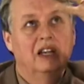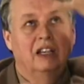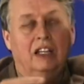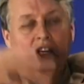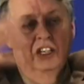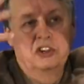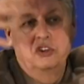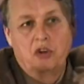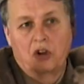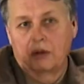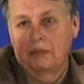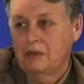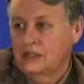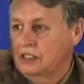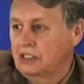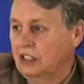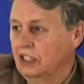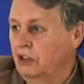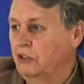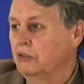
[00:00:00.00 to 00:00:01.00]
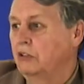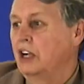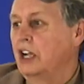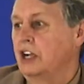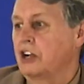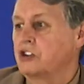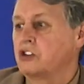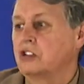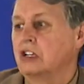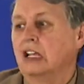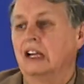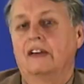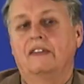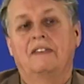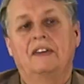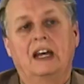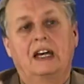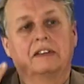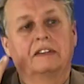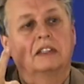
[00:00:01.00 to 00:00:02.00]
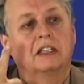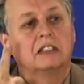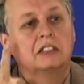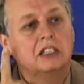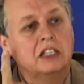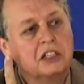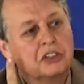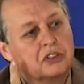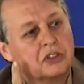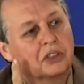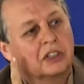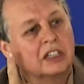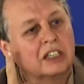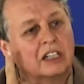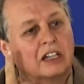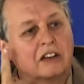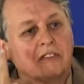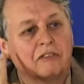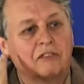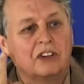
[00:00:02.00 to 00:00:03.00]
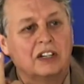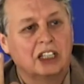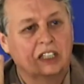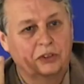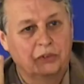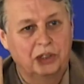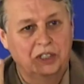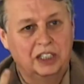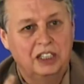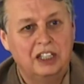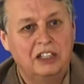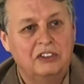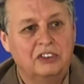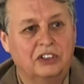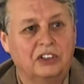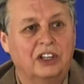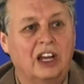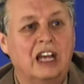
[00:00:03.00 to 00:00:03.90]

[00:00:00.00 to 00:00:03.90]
enormously rich that the teacher cannot follow it either,